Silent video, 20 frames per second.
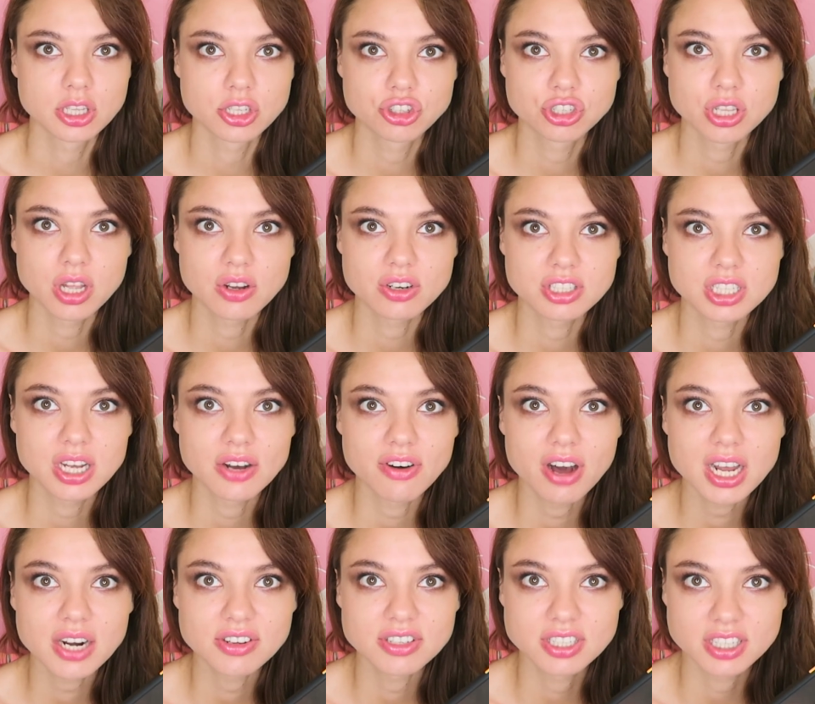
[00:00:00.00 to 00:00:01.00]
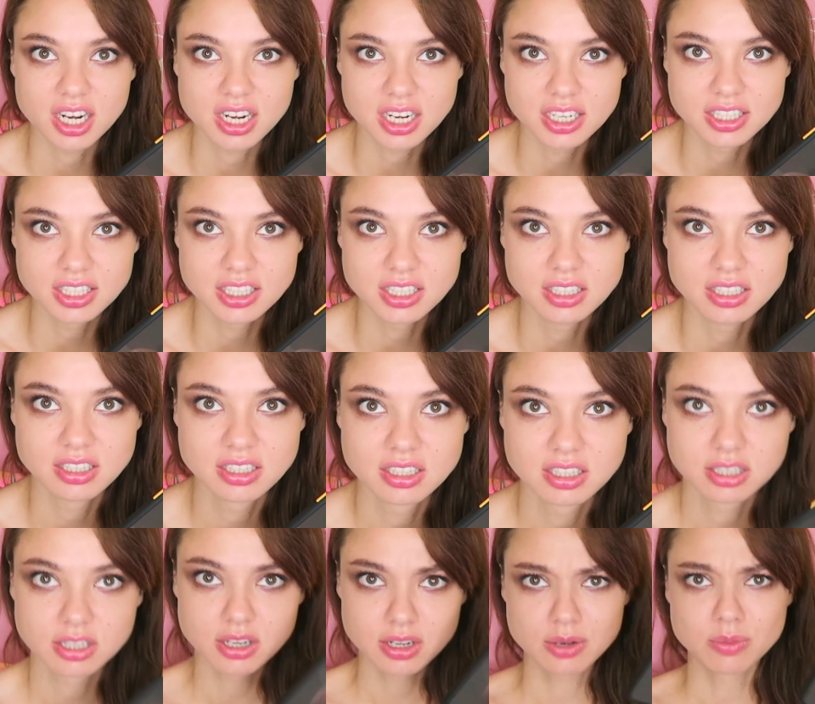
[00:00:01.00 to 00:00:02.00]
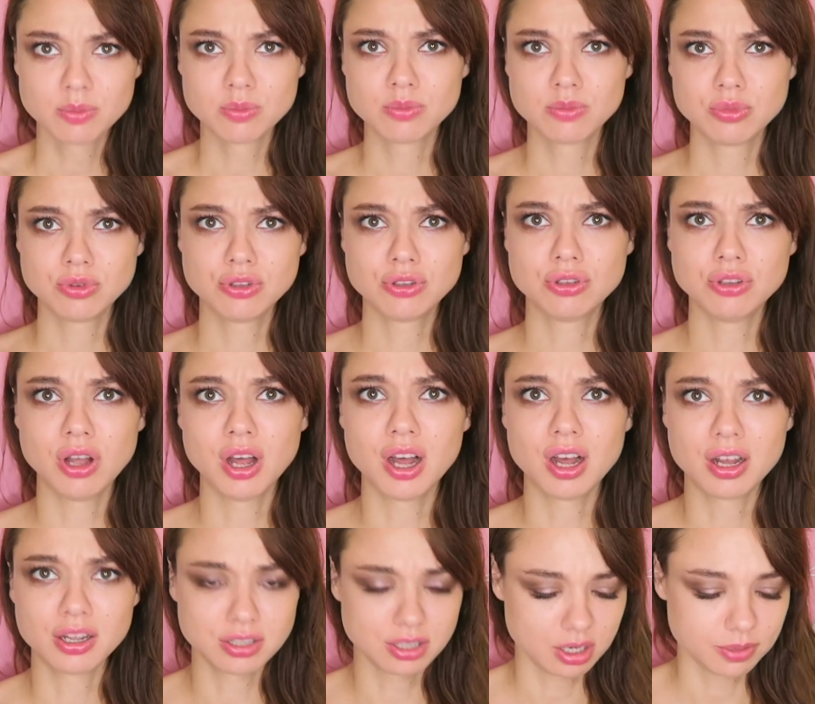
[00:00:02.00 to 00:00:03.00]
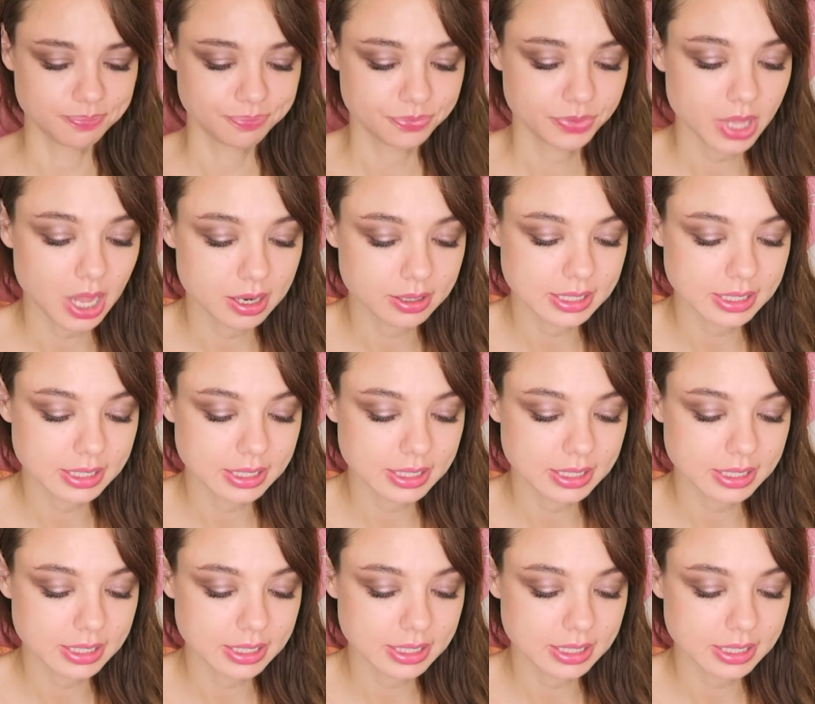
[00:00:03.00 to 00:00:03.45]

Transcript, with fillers: I started talking like them. Don't.